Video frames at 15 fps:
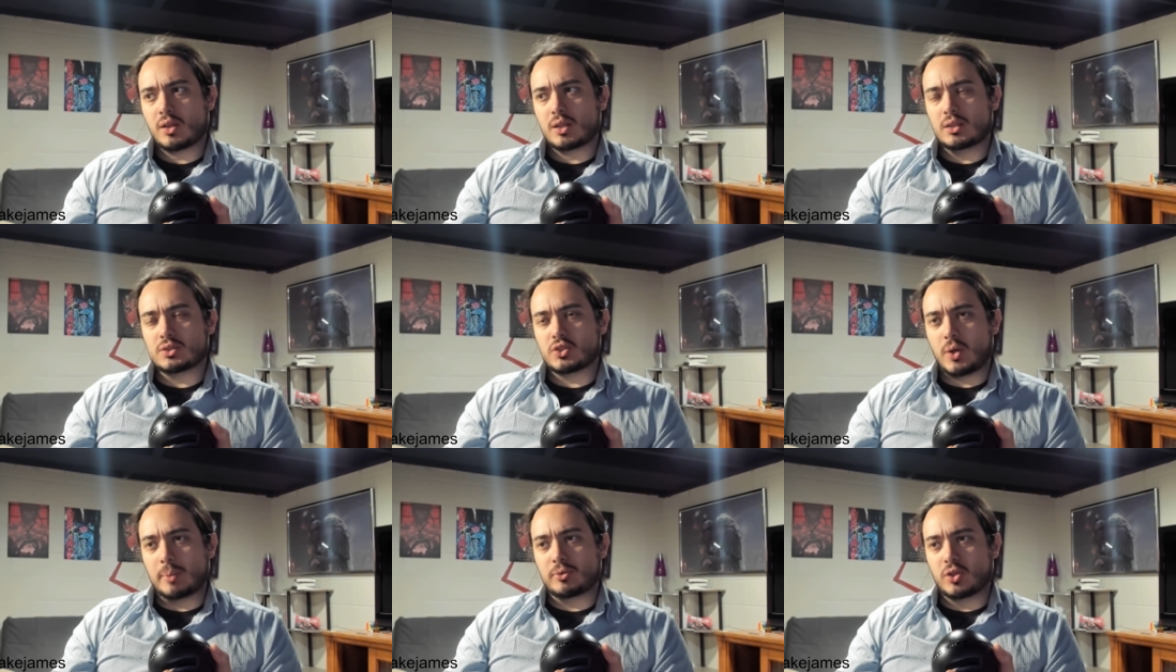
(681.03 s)

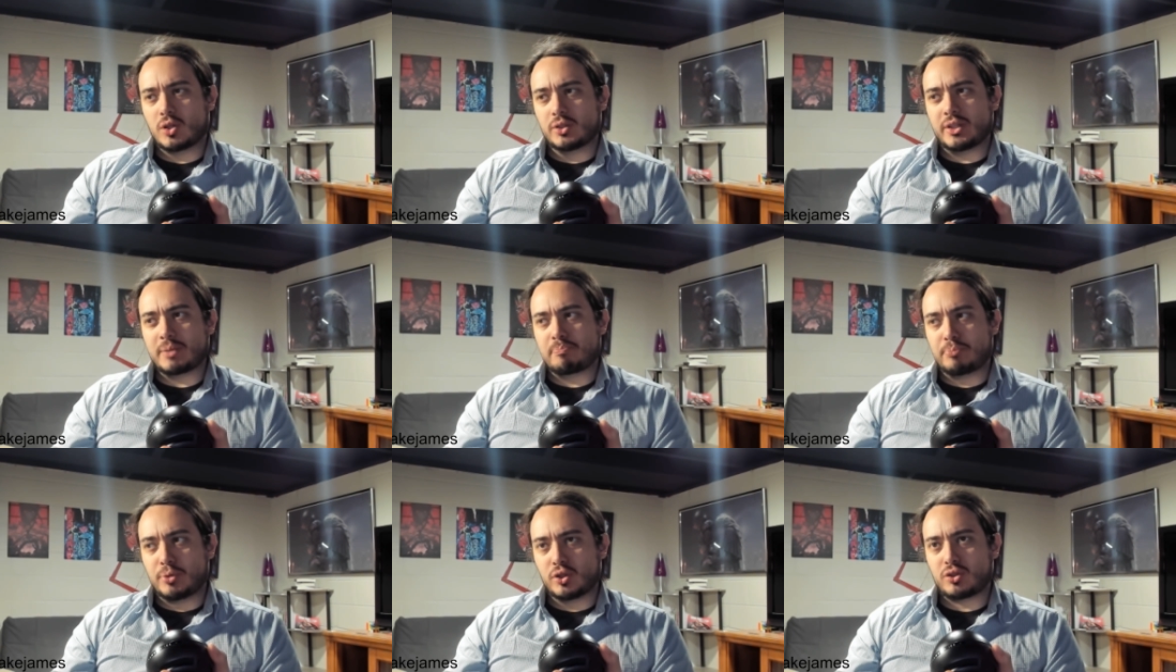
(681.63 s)
So I'm told
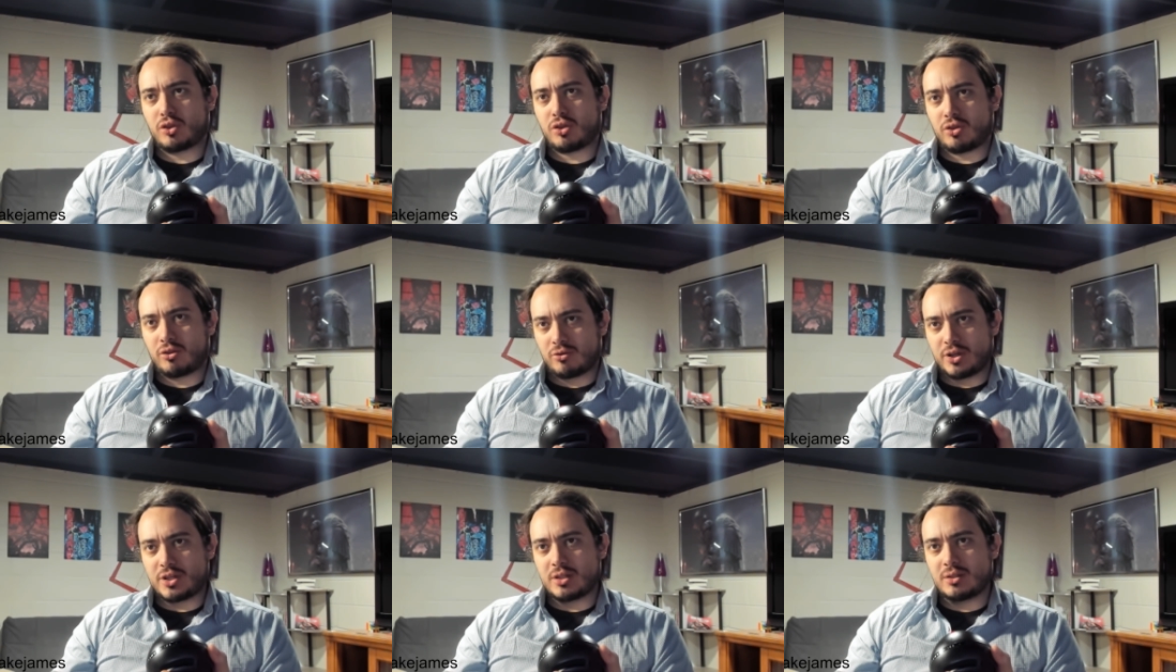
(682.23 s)
that book
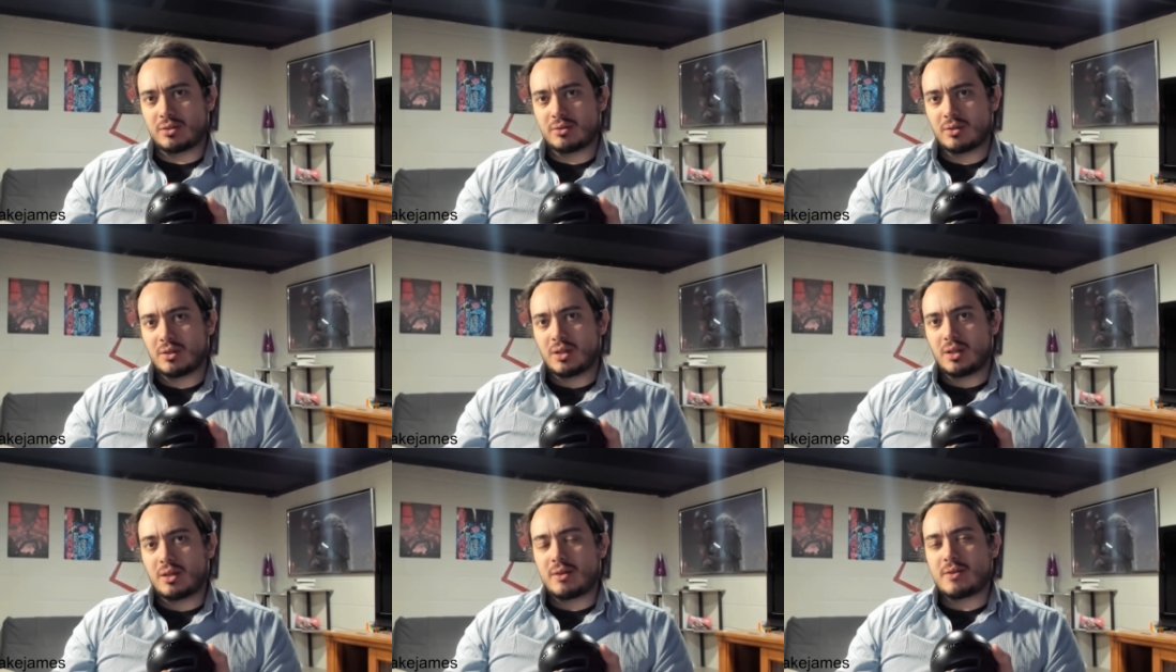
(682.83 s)
3
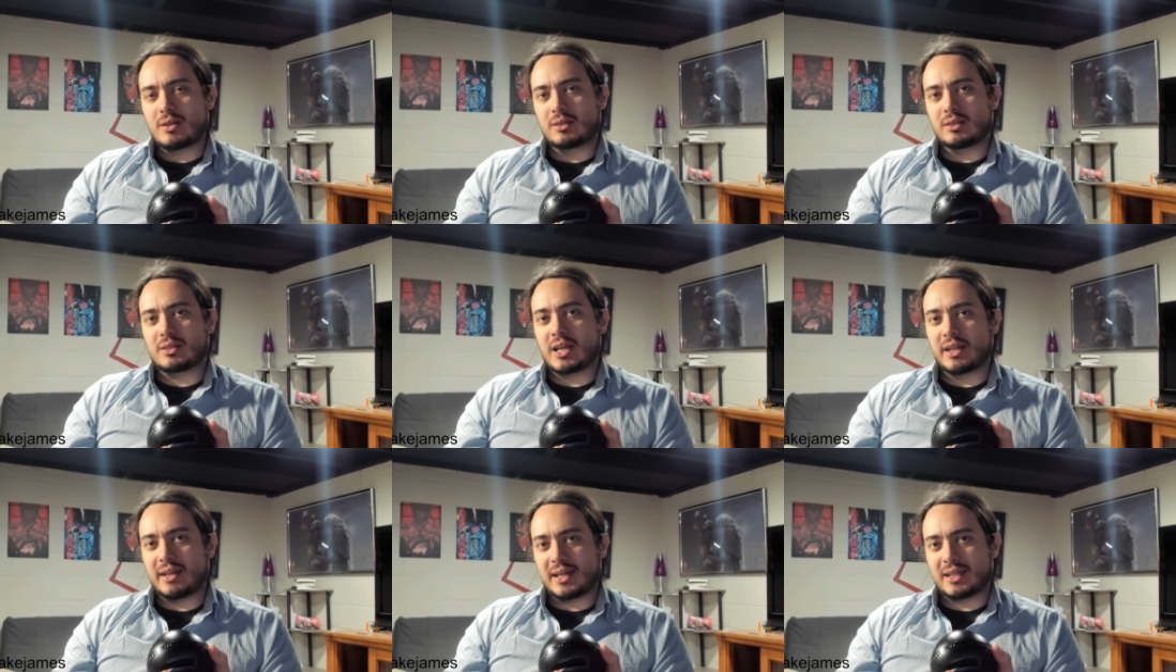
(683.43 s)

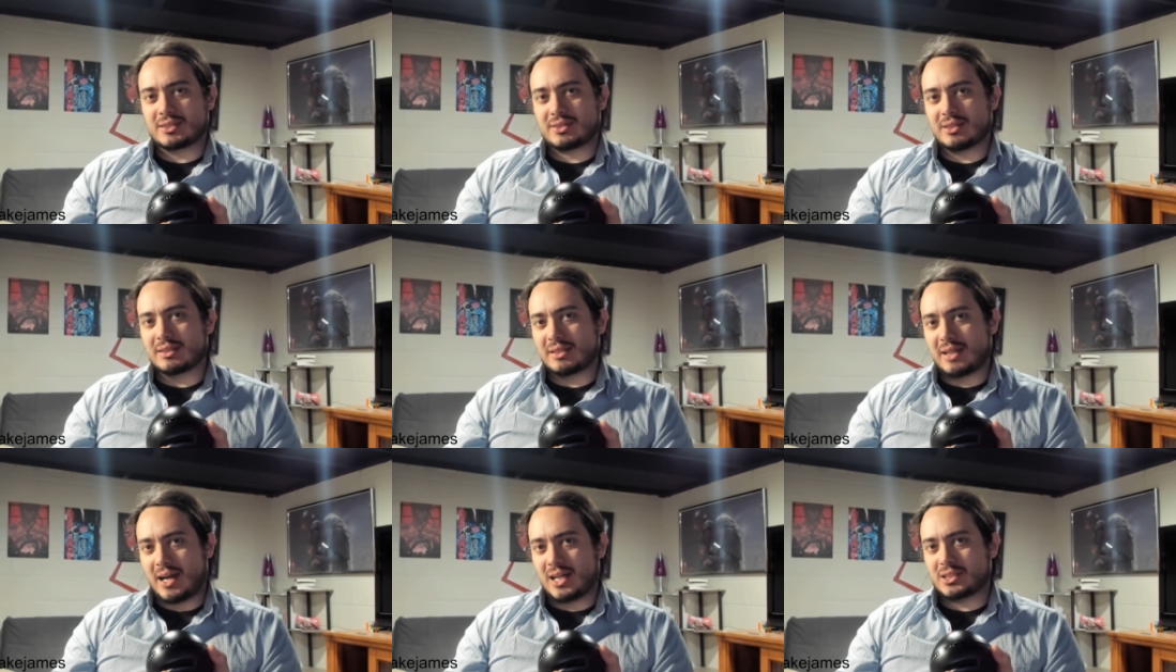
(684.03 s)
connects the
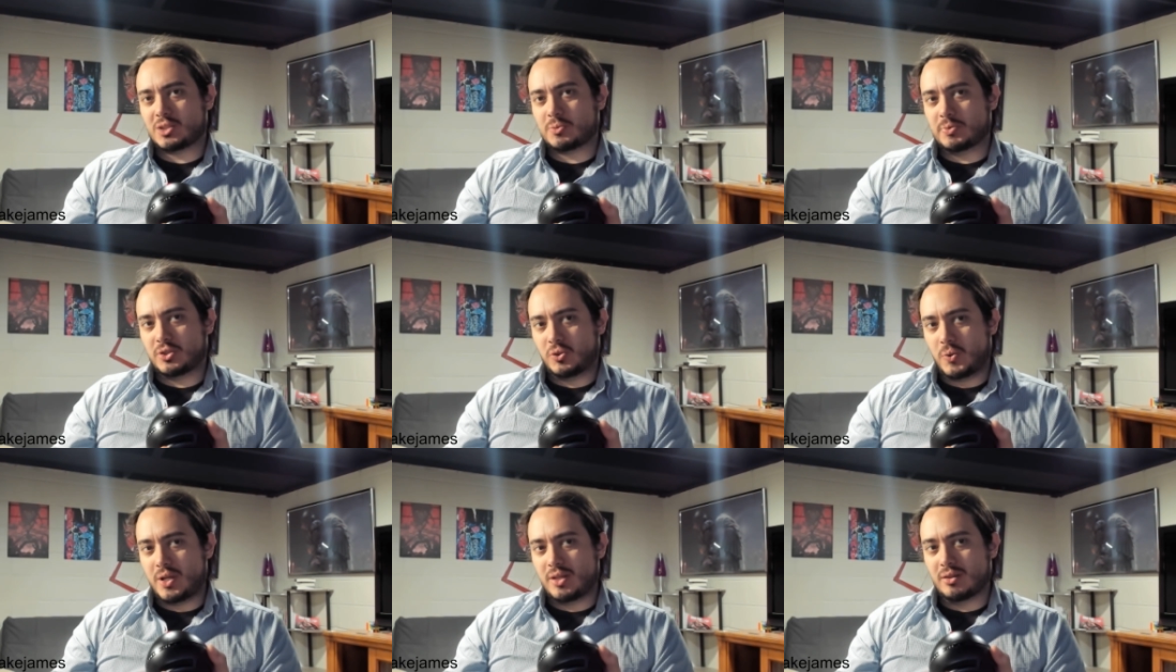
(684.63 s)
dots
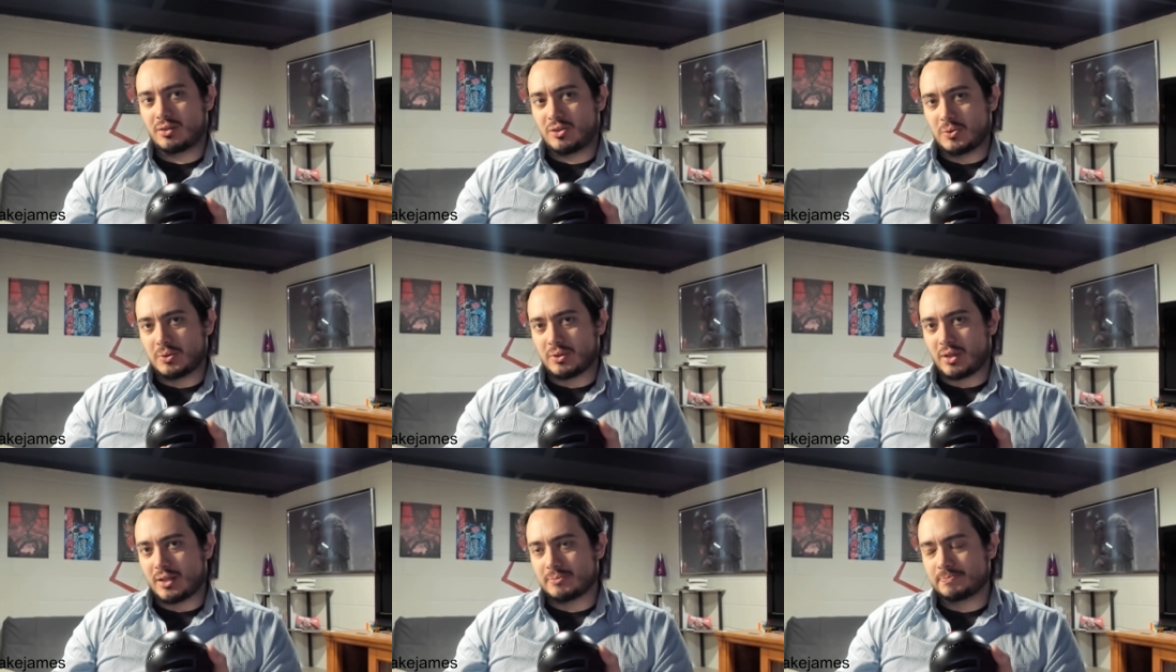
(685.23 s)
between the two of
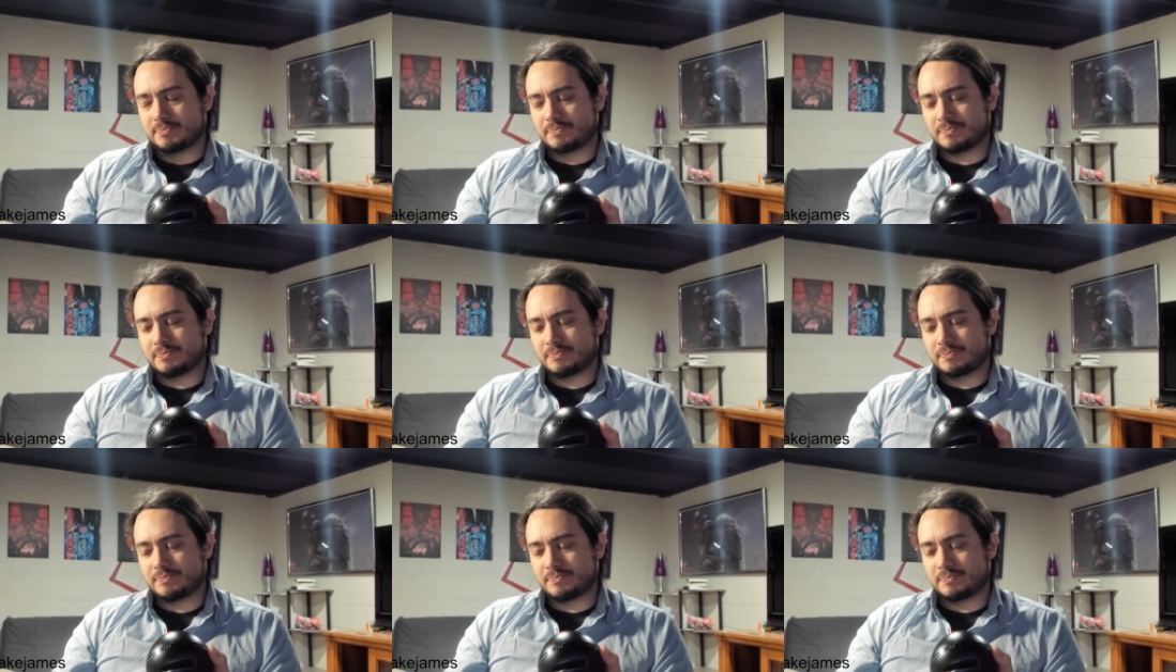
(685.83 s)
them,